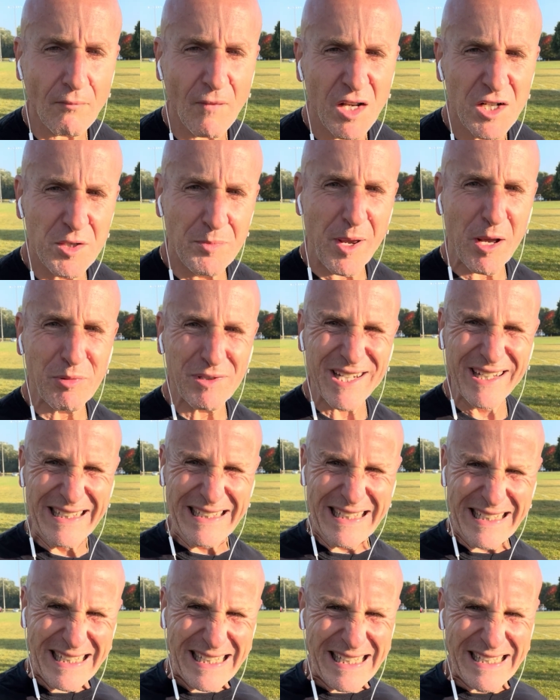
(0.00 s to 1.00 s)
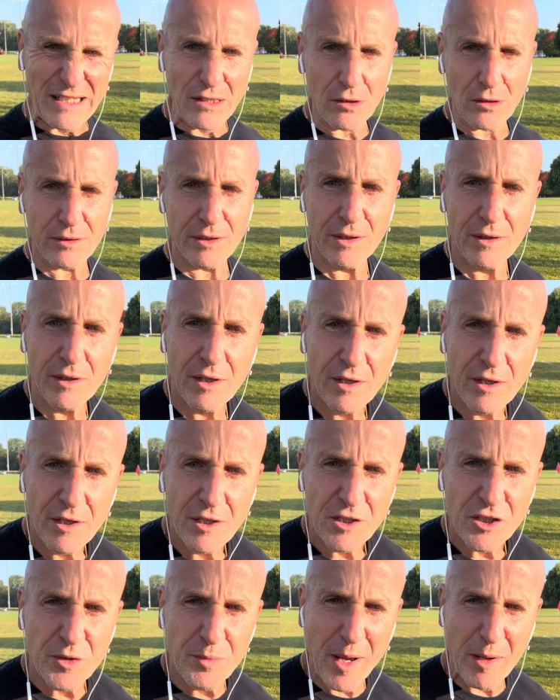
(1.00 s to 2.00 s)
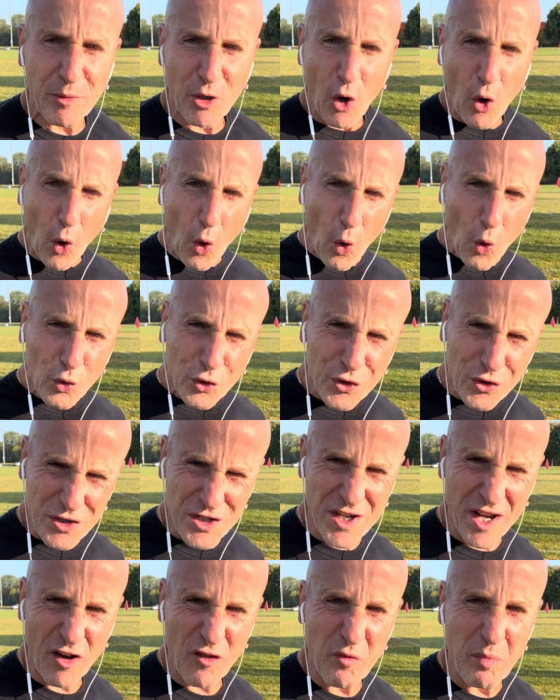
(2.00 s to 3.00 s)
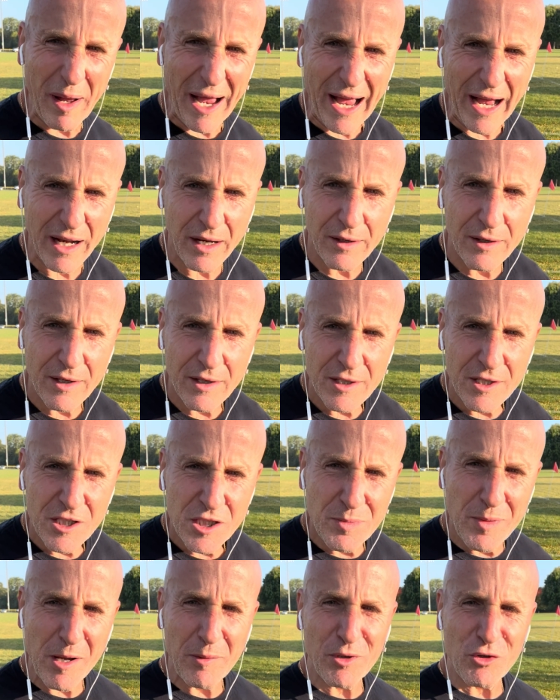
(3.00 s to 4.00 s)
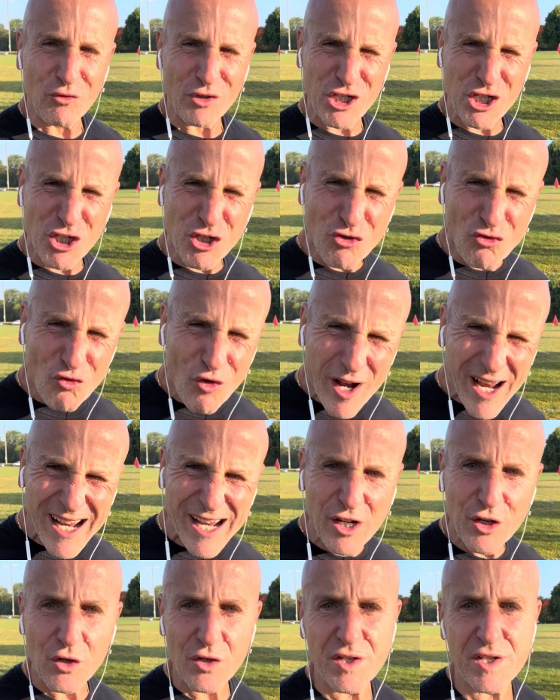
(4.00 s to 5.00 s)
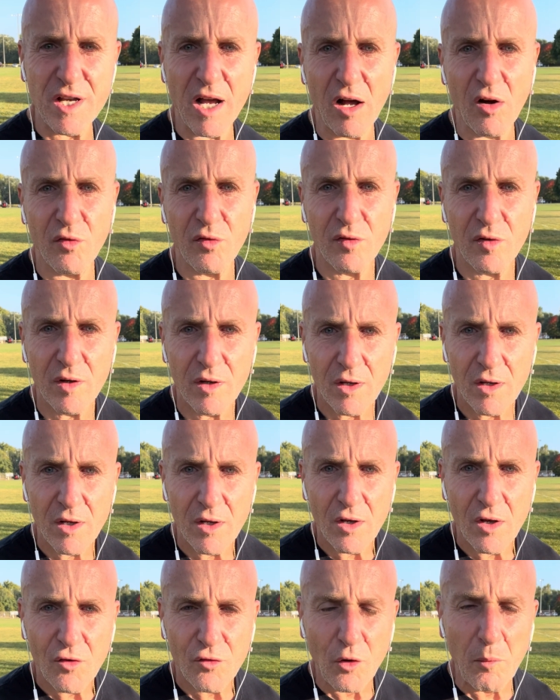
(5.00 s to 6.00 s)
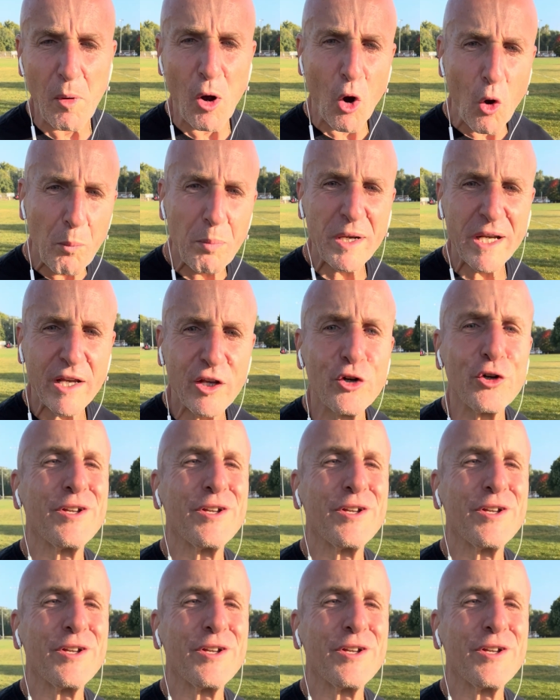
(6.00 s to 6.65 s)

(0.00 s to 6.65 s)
to be able to yield, to be able to hold yourself back, to be able to restrain yourself from opening your